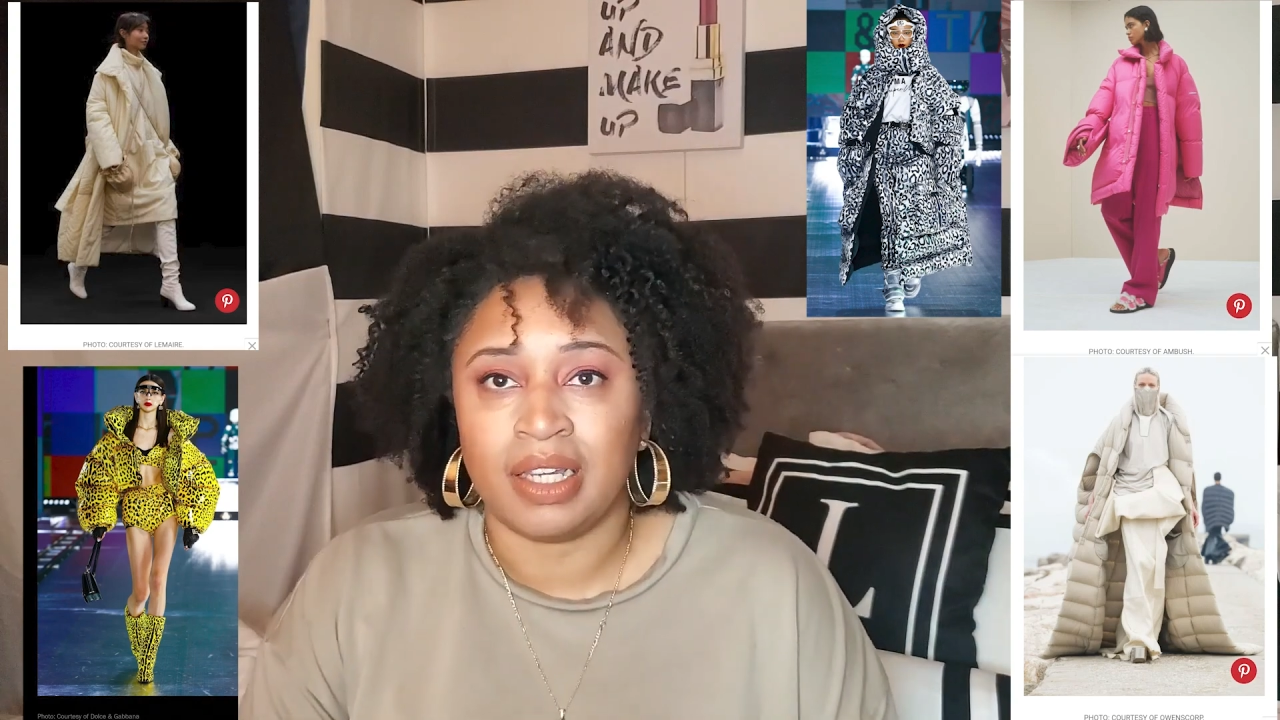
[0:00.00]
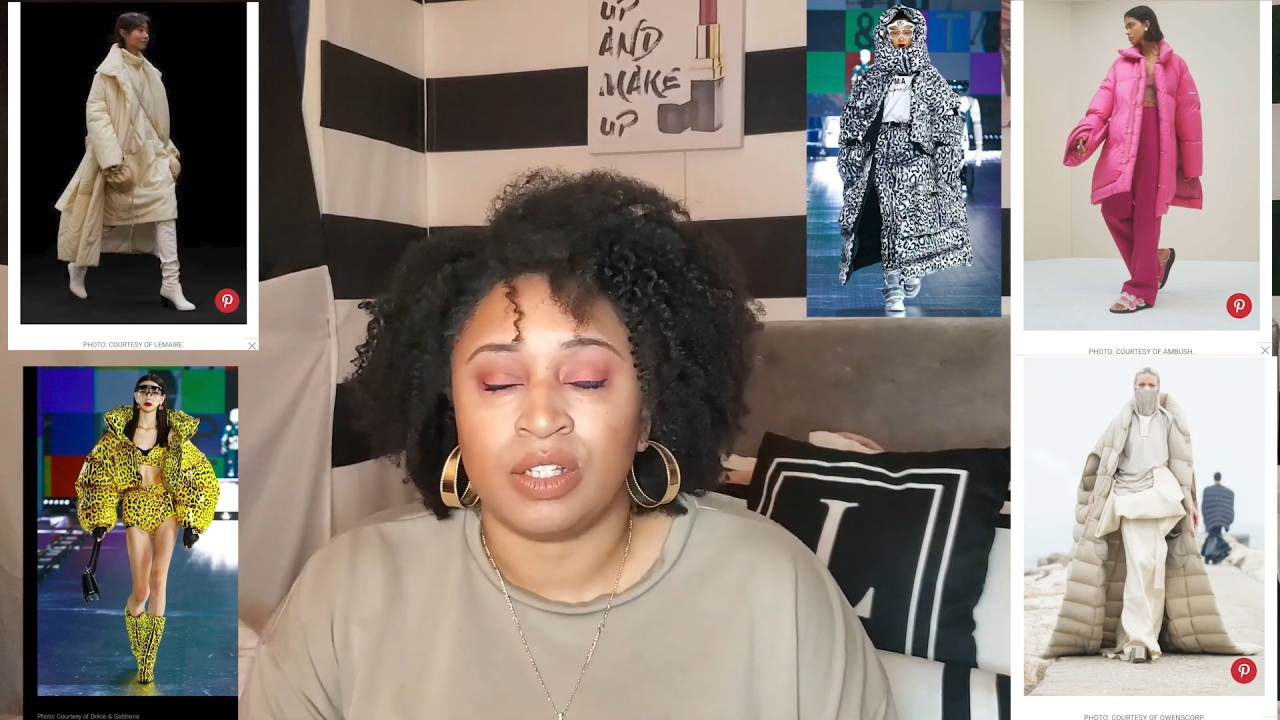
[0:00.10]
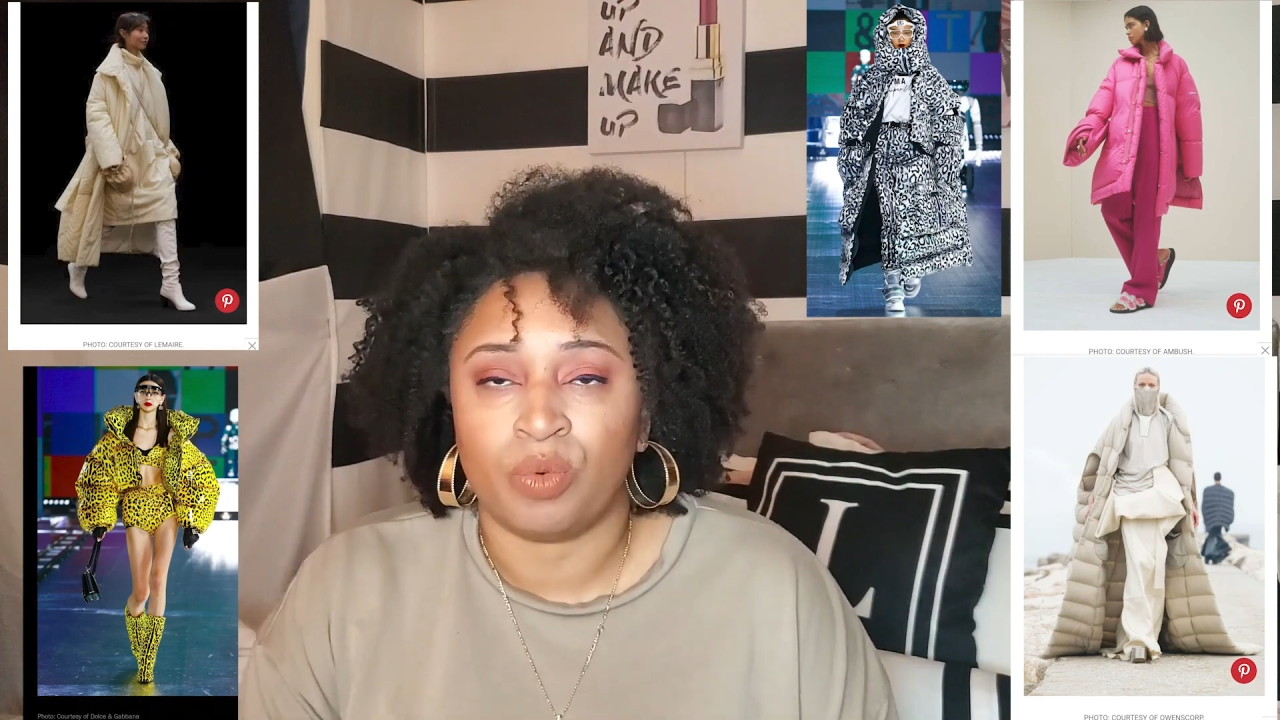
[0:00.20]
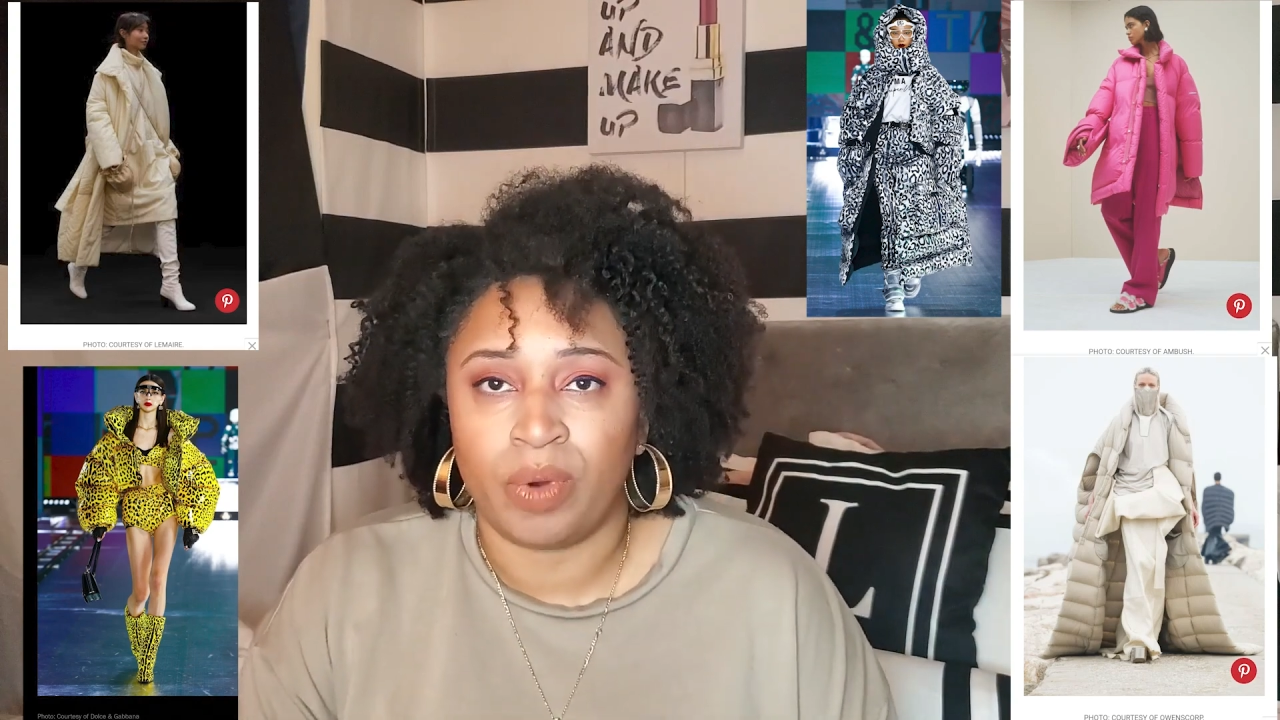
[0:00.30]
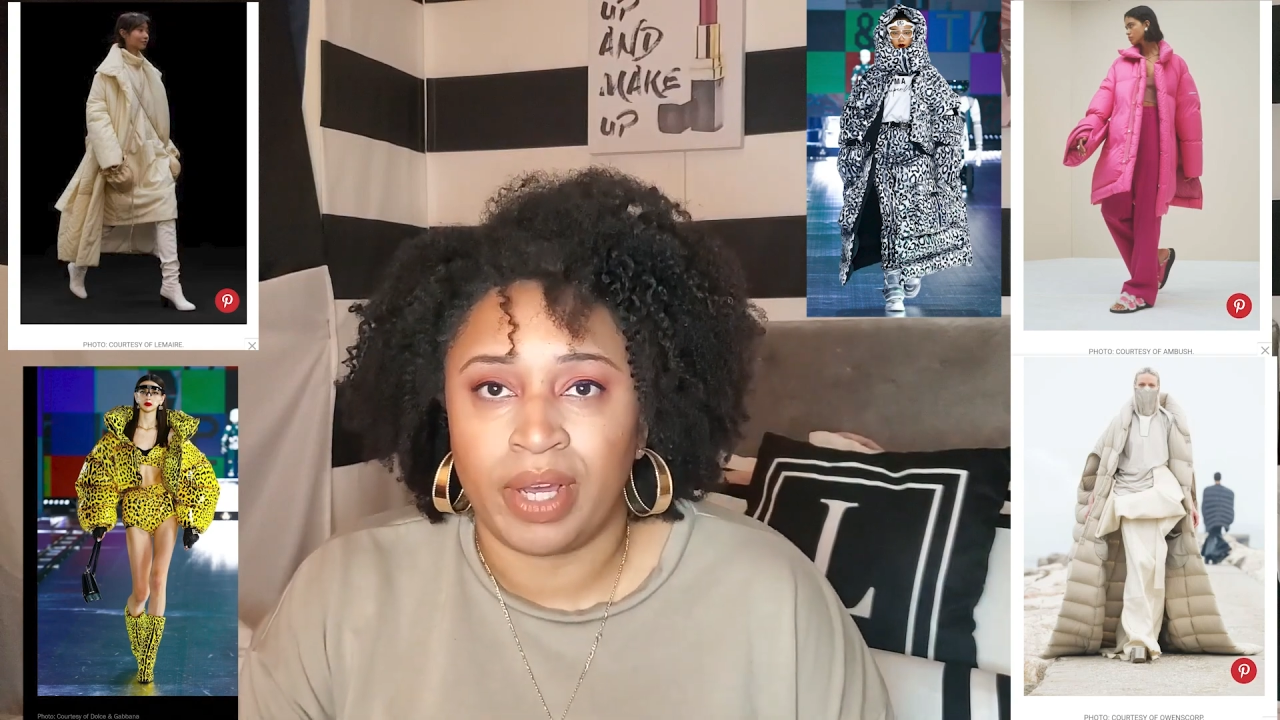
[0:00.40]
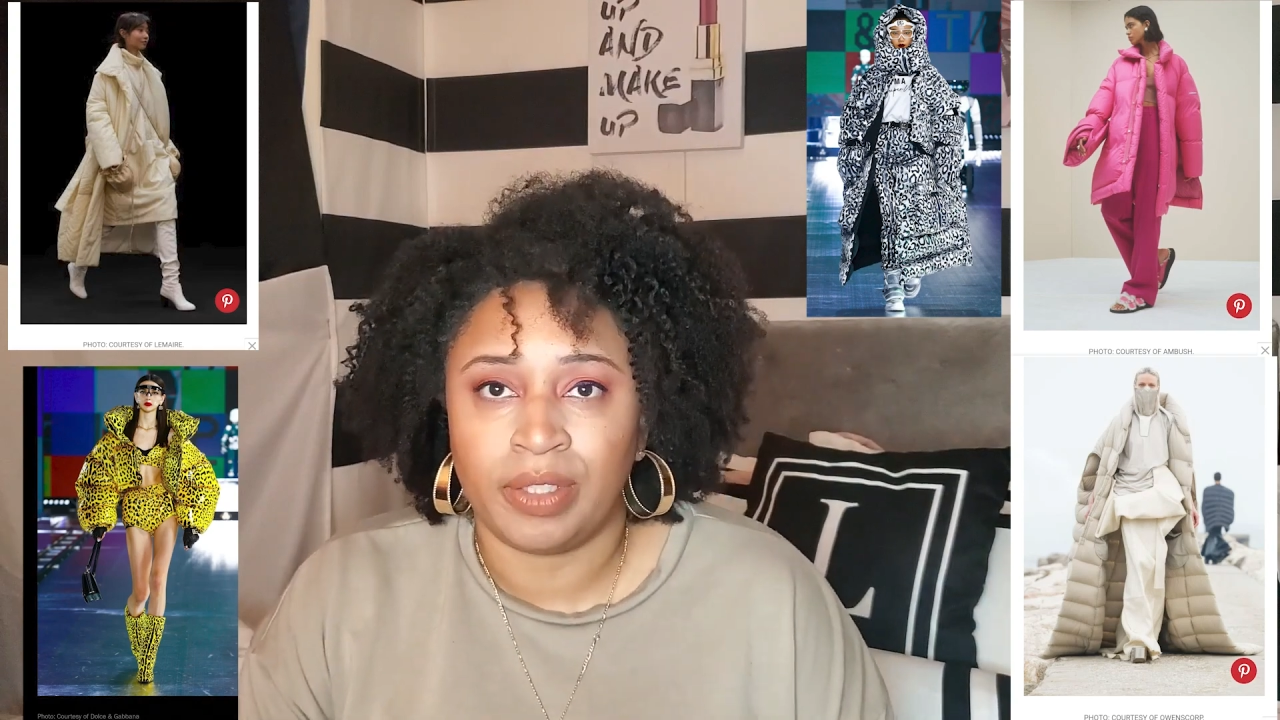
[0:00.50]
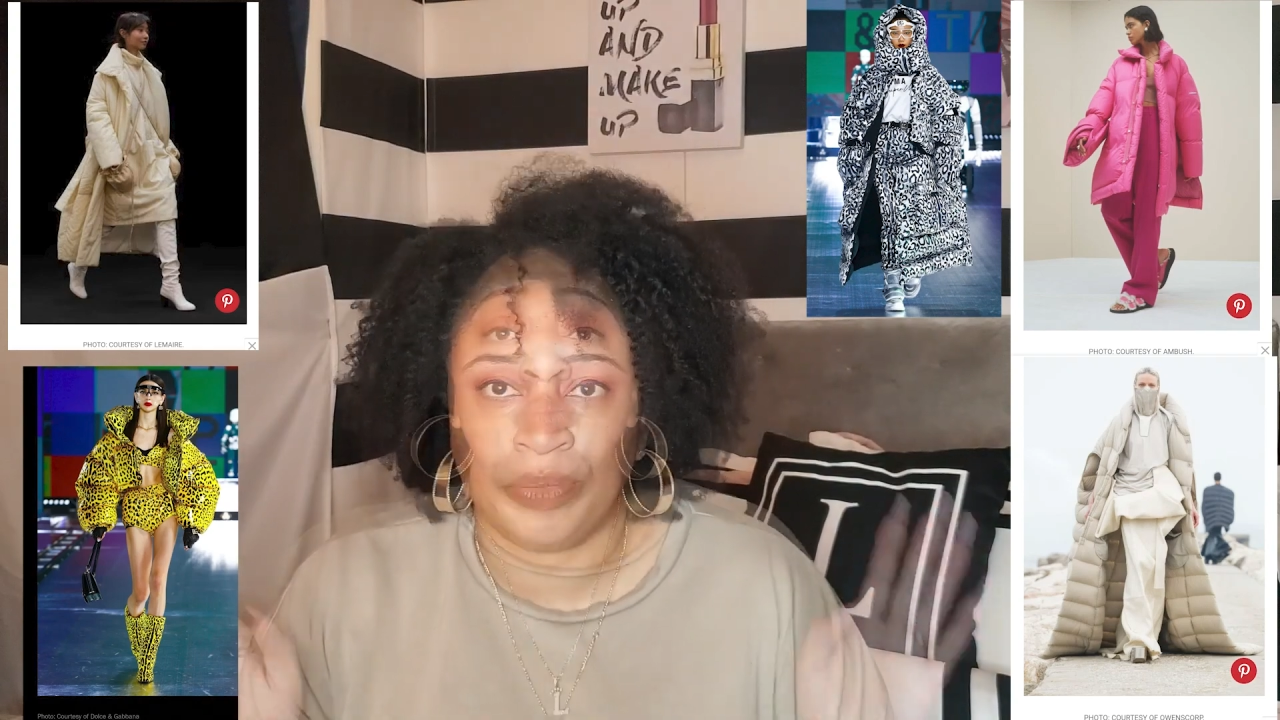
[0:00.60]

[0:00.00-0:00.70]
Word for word: as well.